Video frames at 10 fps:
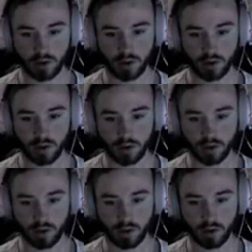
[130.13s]

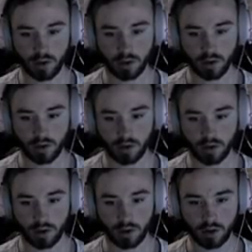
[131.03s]

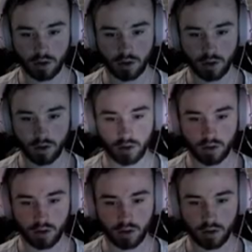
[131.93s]

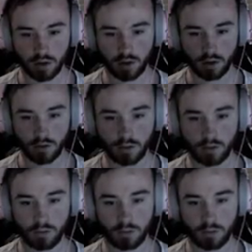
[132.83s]
Nothing is said.